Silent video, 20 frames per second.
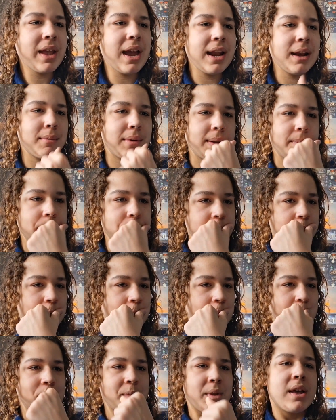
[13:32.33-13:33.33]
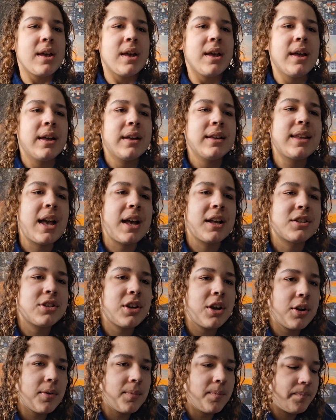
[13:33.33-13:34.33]
Anyway, yeah,
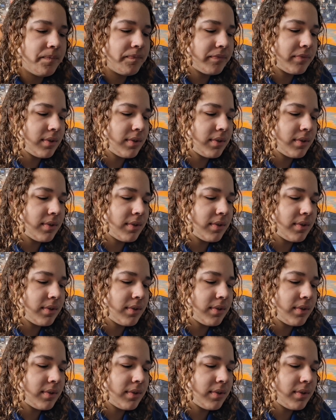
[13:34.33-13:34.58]
so